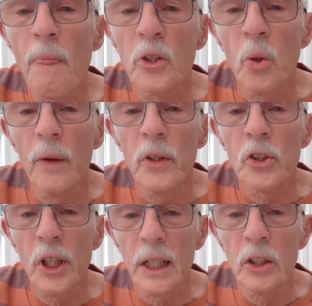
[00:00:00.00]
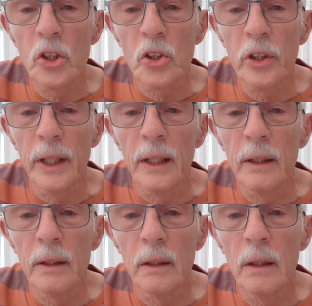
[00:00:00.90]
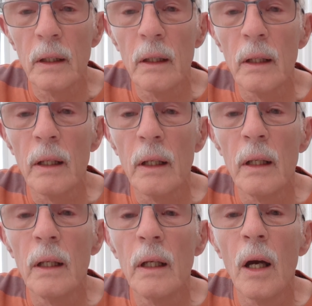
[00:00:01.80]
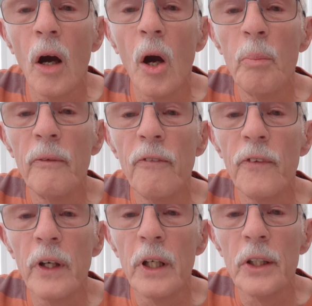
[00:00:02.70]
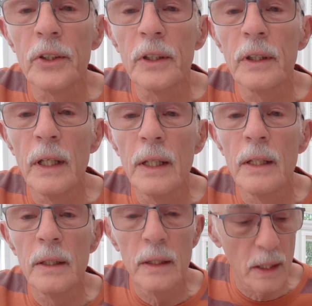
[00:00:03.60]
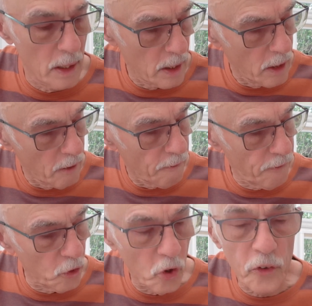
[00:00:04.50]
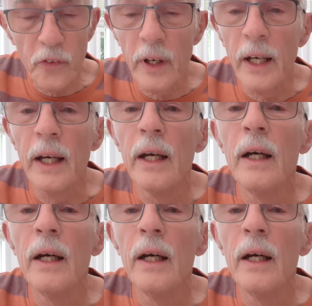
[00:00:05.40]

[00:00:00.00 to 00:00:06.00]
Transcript: so on the 2nd string, open first, 4th fret,